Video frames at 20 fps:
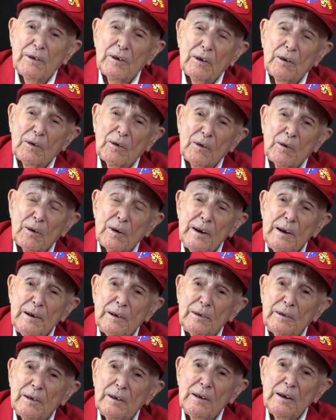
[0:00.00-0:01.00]
the
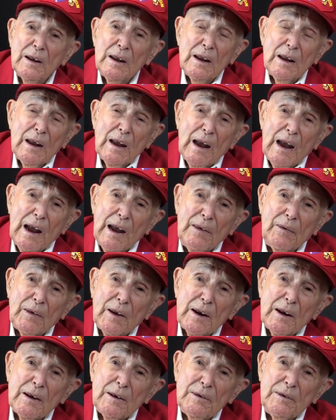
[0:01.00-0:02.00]
ground, and
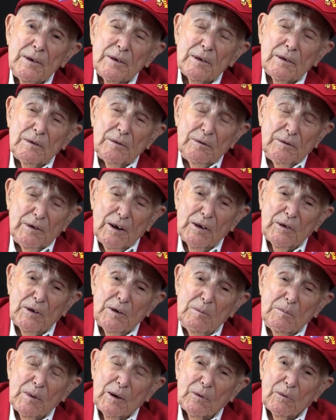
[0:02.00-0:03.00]
they had
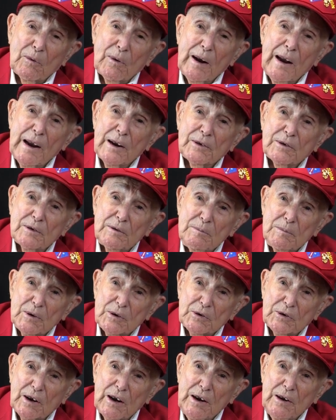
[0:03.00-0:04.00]
nothing but rats and
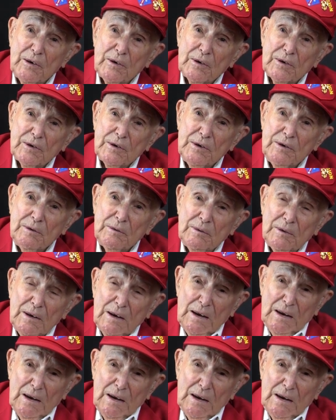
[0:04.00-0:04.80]
mosquitoes and